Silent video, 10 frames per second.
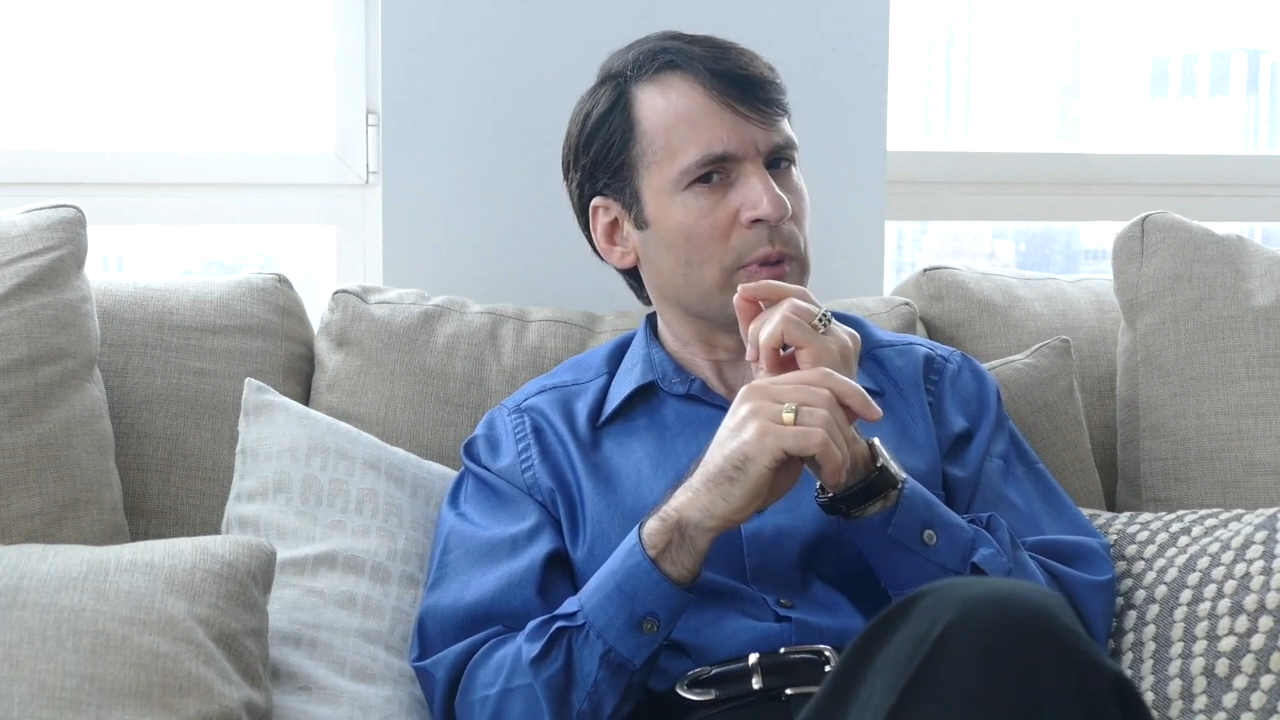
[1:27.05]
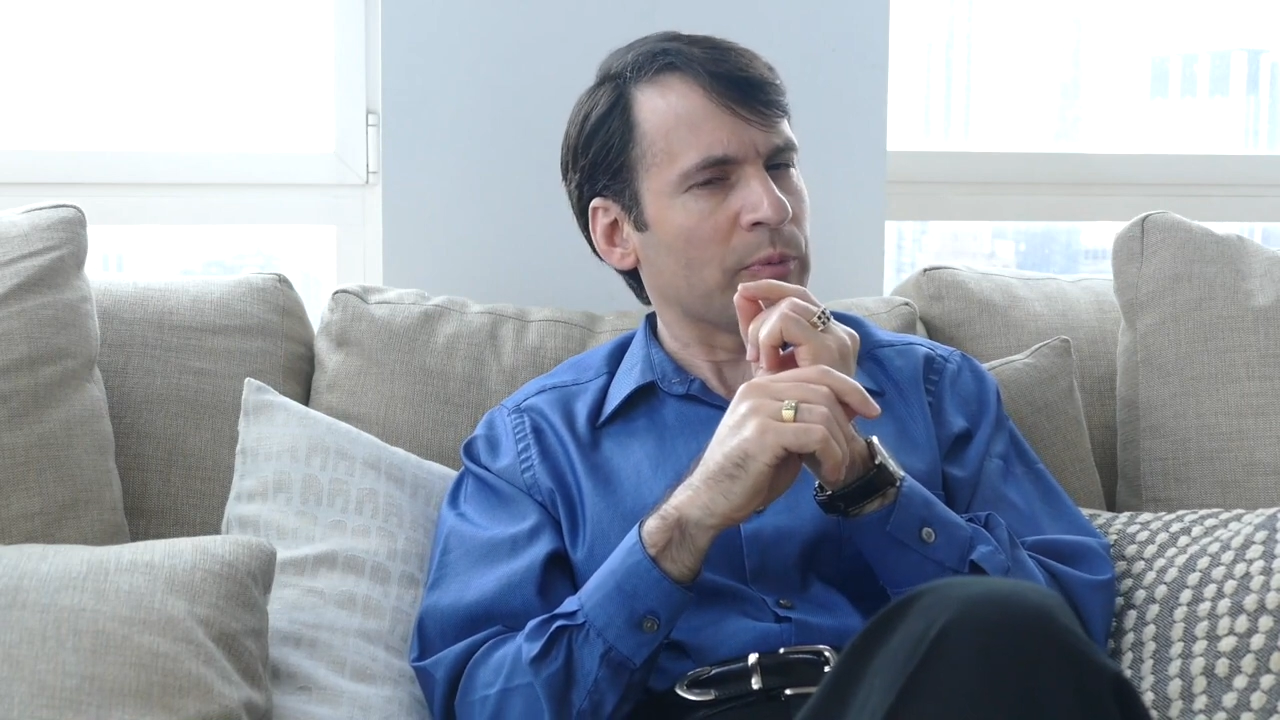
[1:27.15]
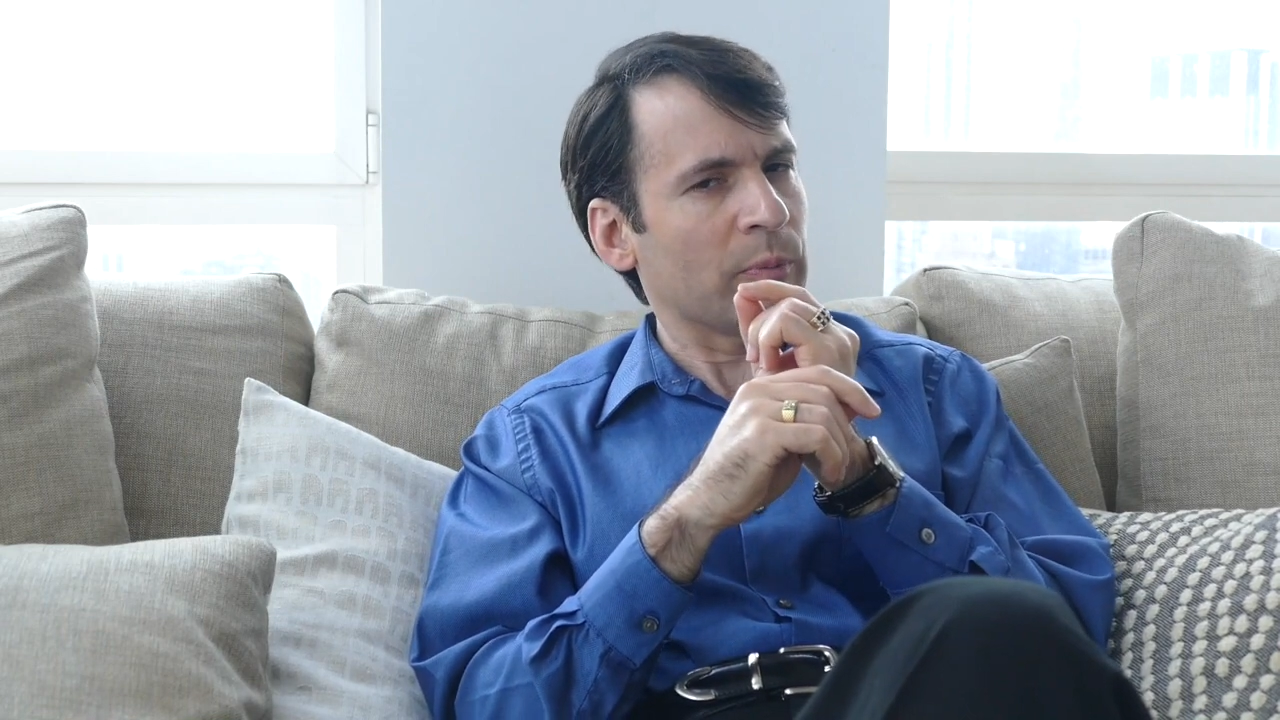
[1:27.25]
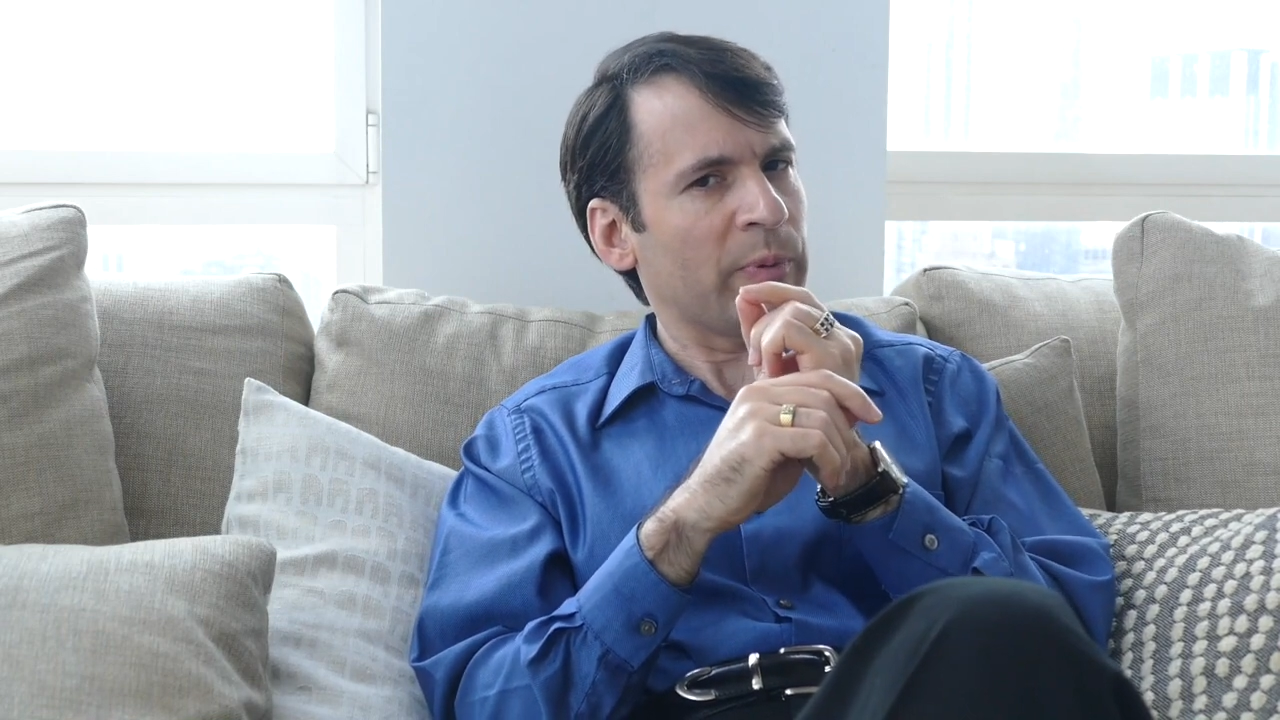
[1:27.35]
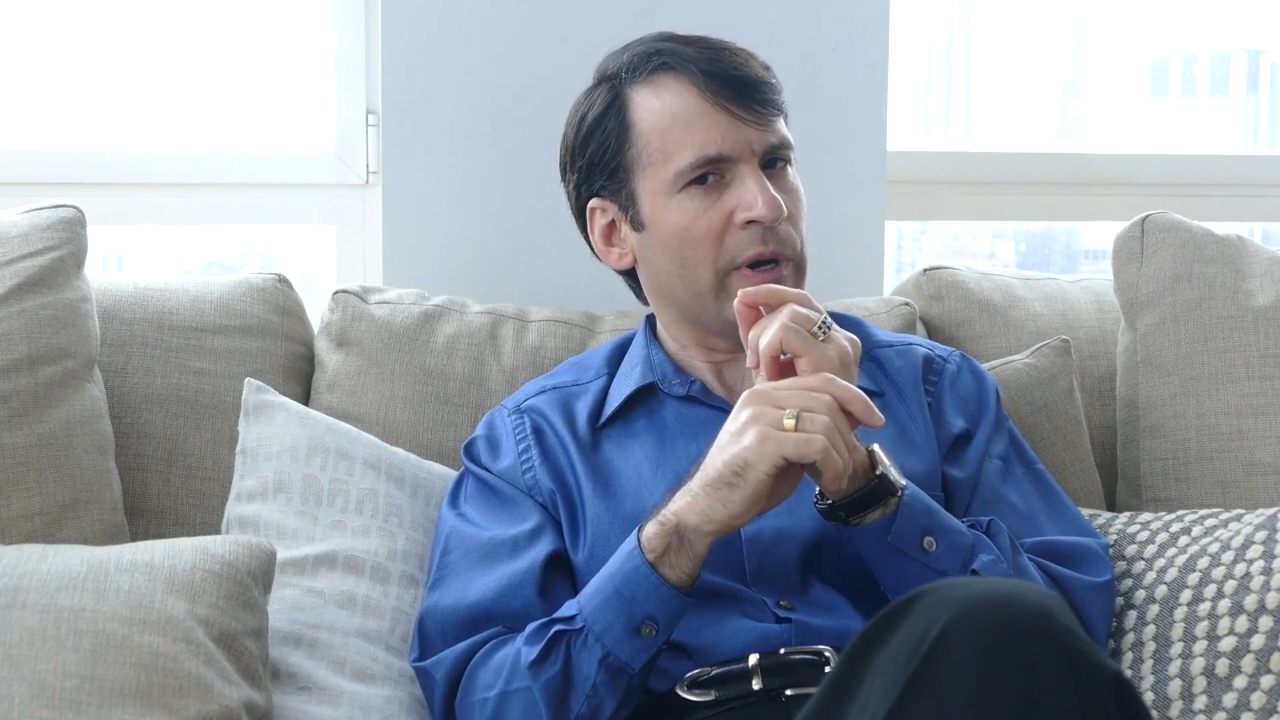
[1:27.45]

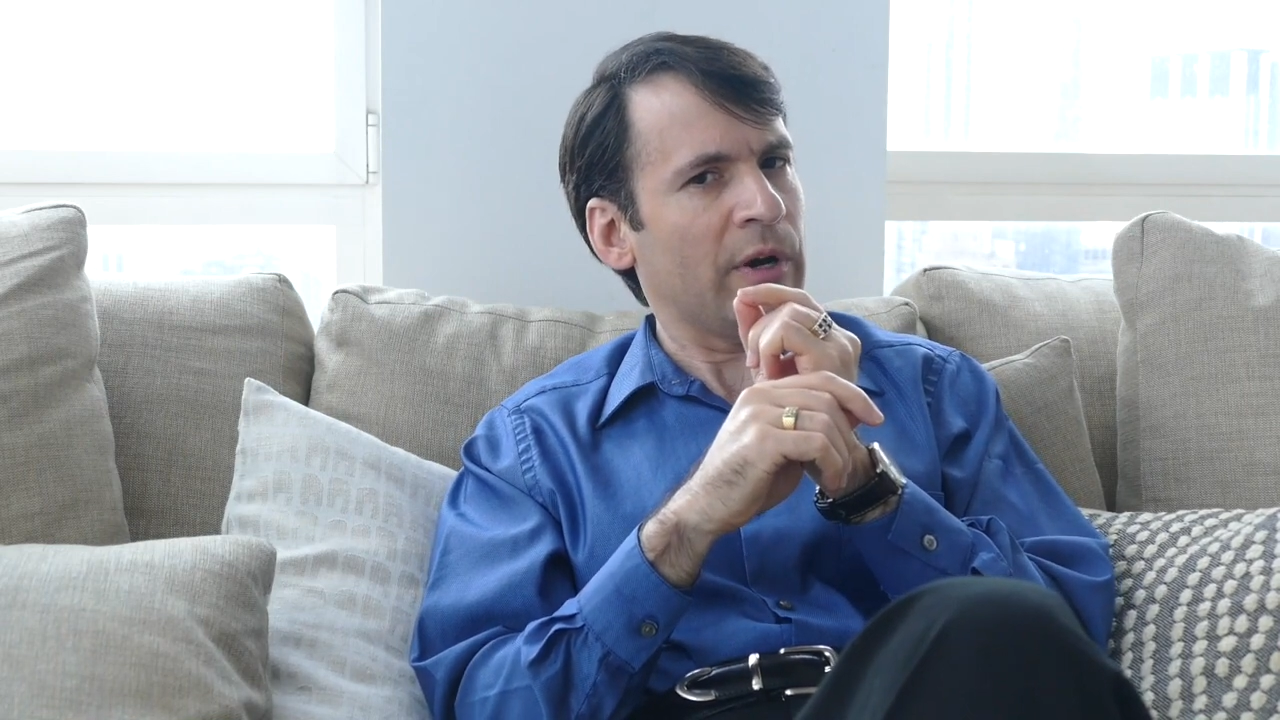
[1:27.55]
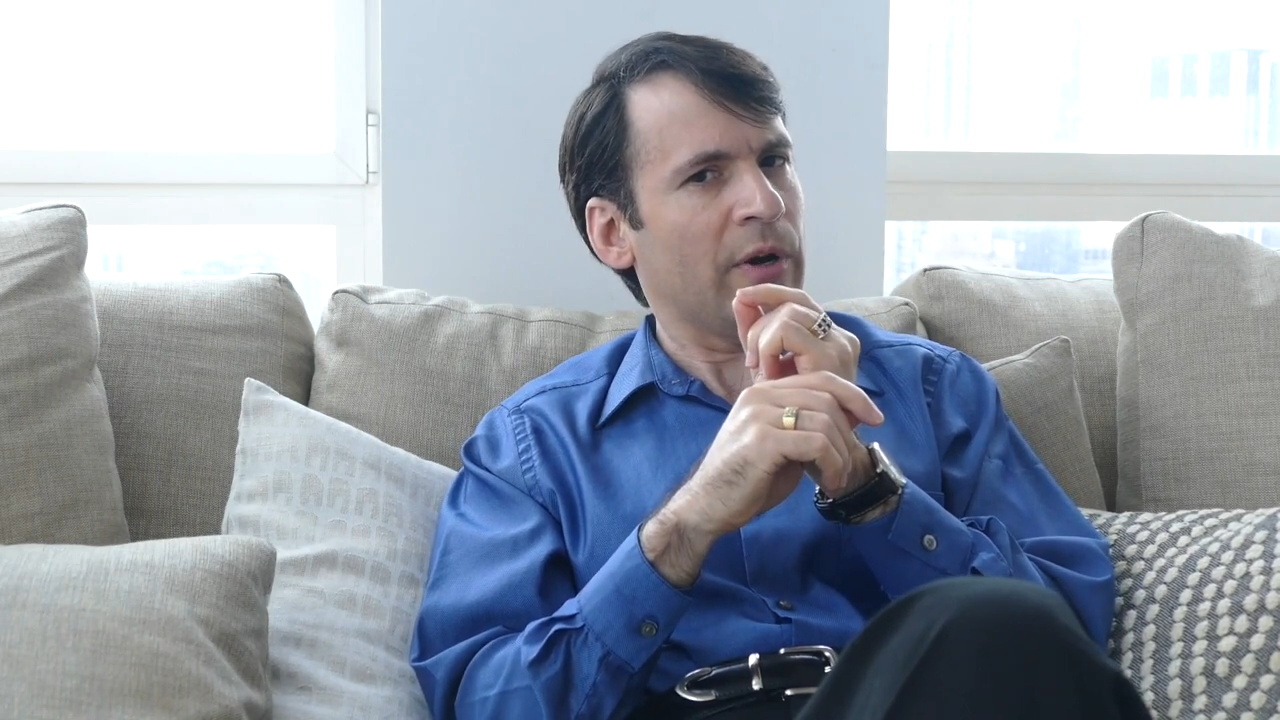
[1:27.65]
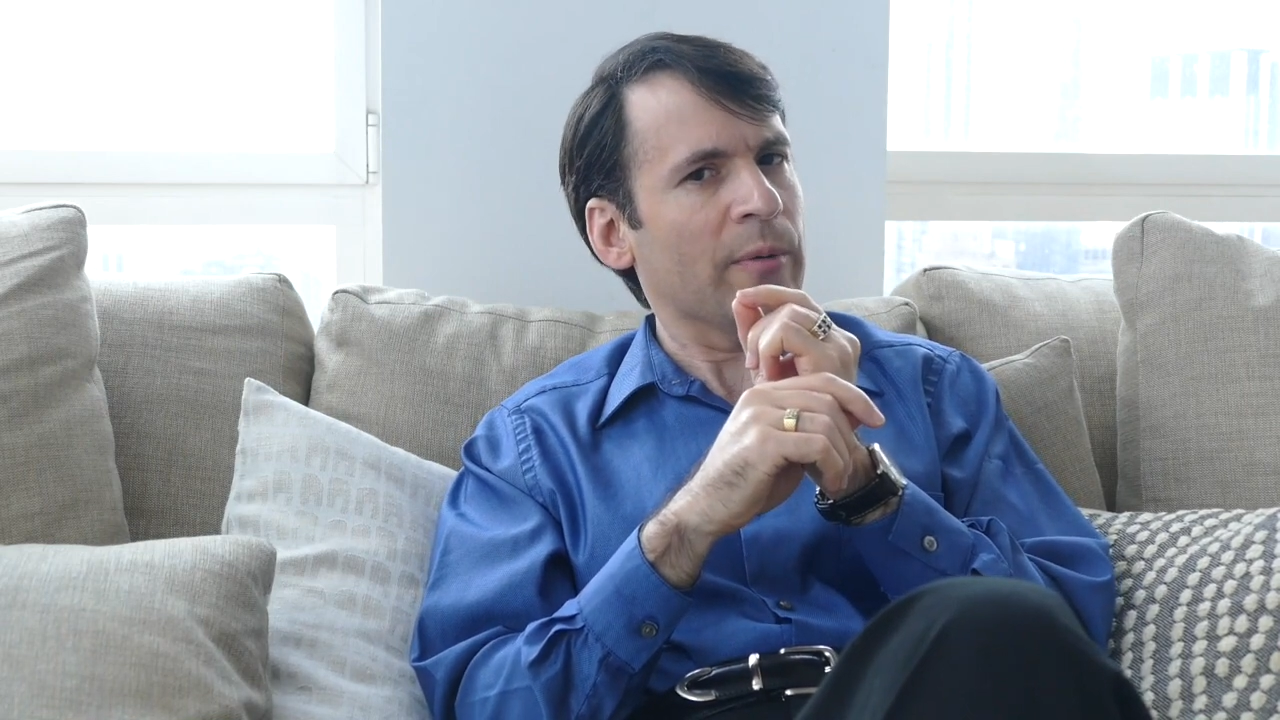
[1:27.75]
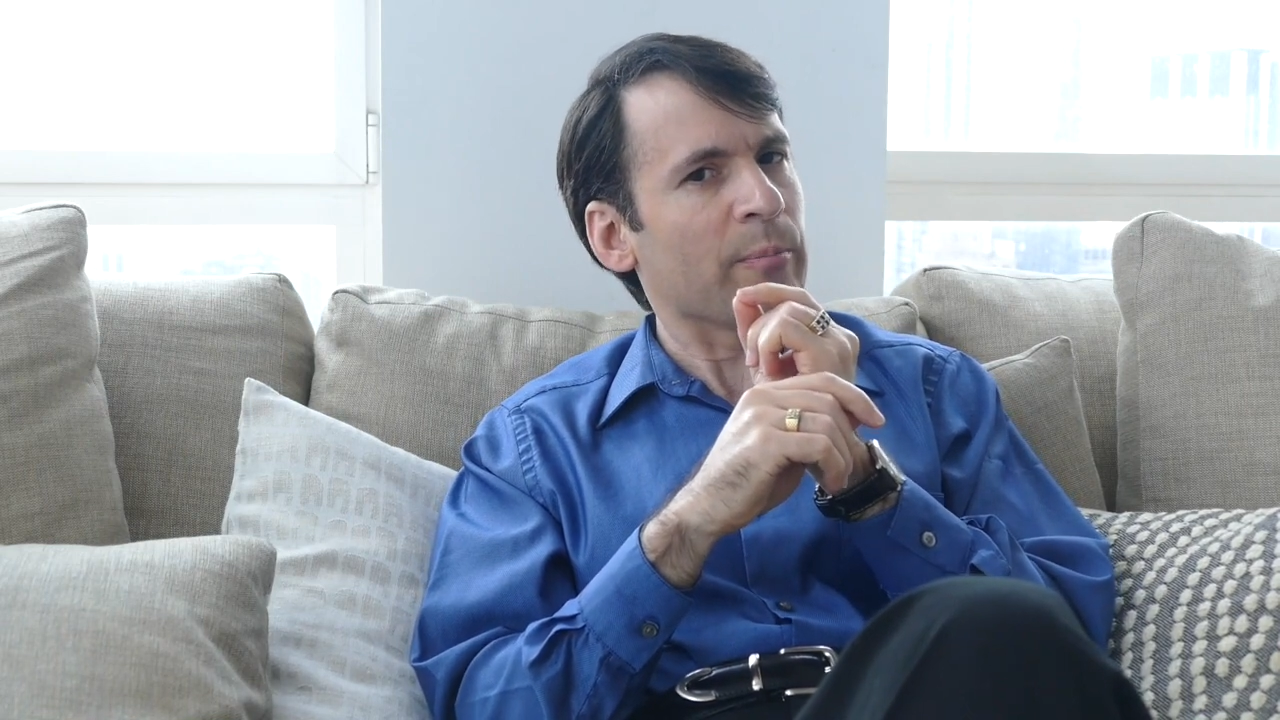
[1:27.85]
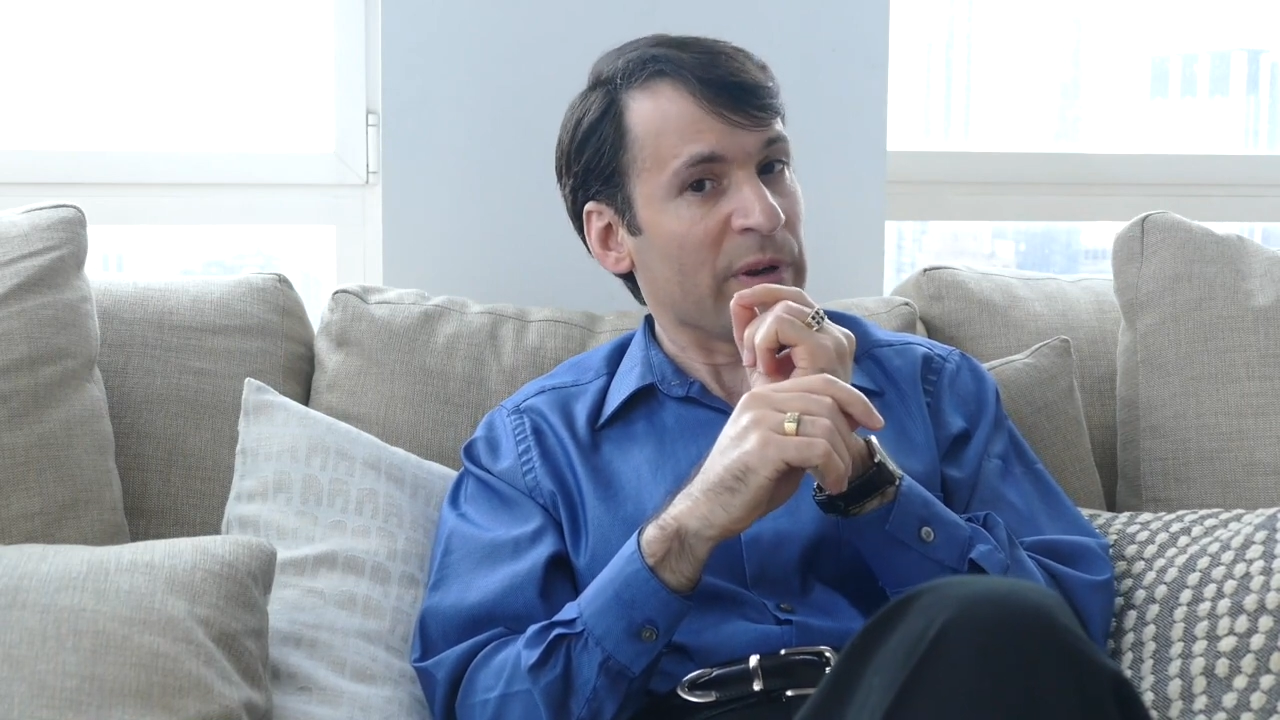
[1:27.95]
prepare